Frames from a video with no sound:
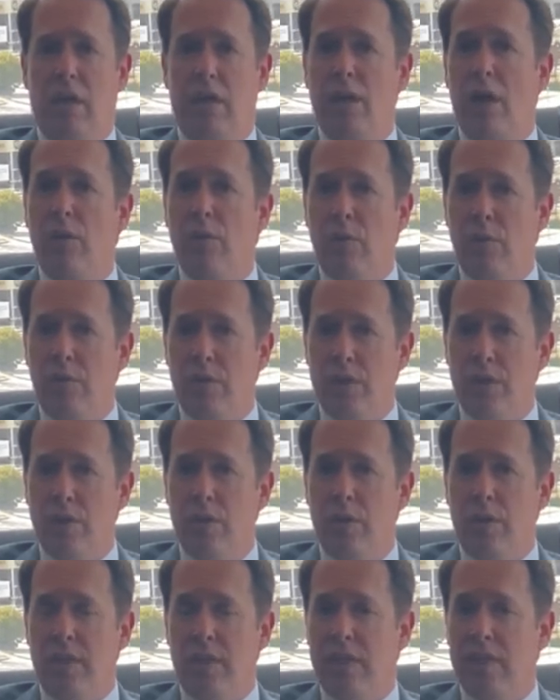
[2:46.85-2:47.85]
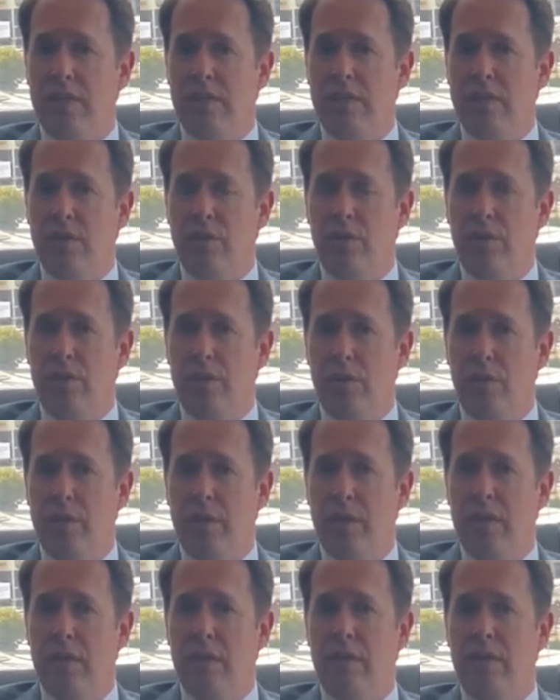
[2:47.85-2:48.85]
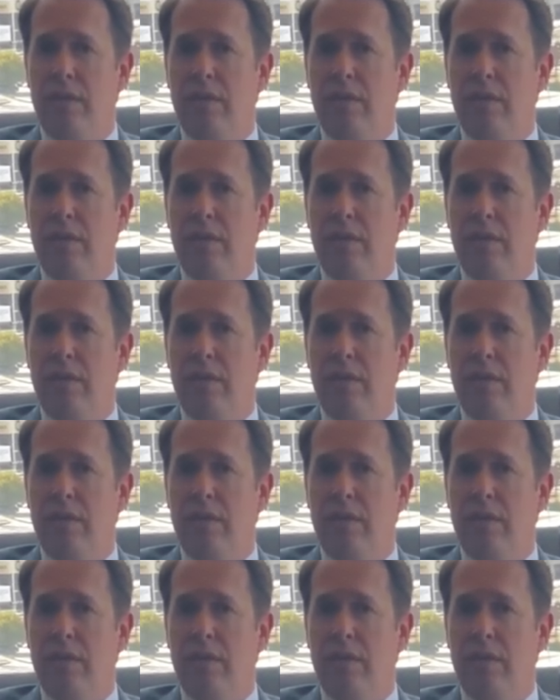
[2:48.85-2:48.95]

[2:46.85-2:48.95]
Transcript: Another thing you can consider doing